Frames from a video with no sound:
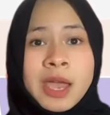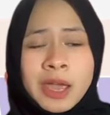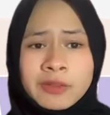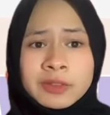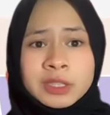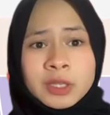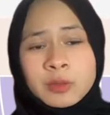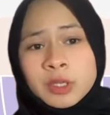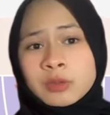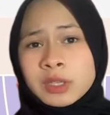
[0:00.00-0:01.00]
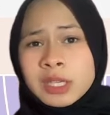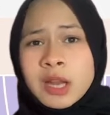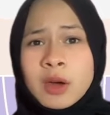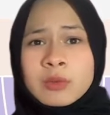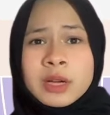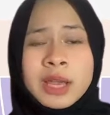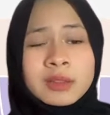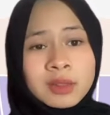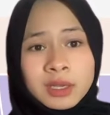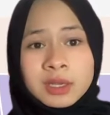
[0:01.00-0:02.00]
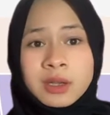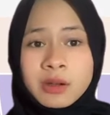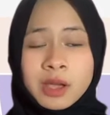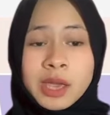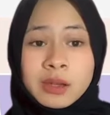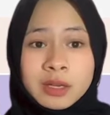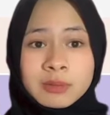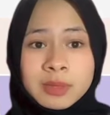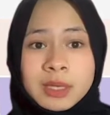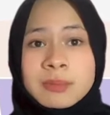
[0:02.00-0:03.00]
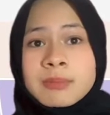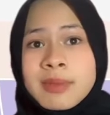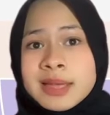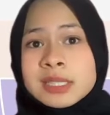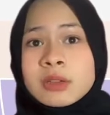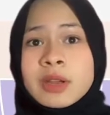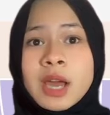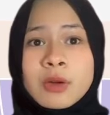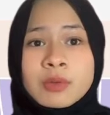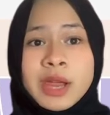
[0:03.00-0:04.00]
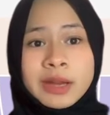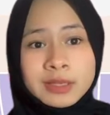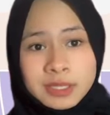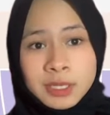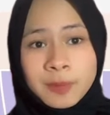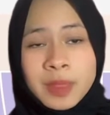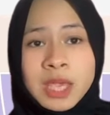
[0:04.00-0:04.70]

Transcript: Everything we do in our entire economy based on our energy.